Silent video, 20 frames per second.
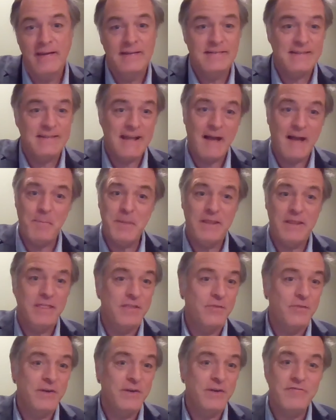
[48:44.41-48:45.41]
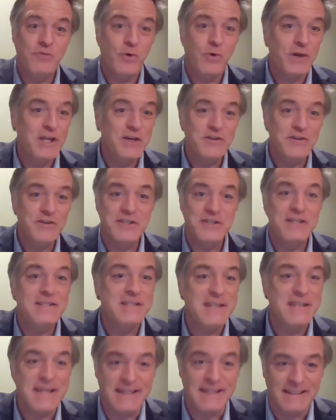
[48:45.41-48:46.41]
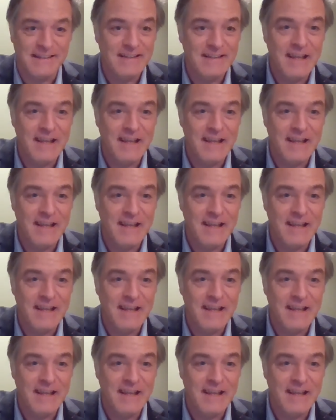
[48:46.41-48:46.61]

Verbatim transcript: It's now been three, four years since then,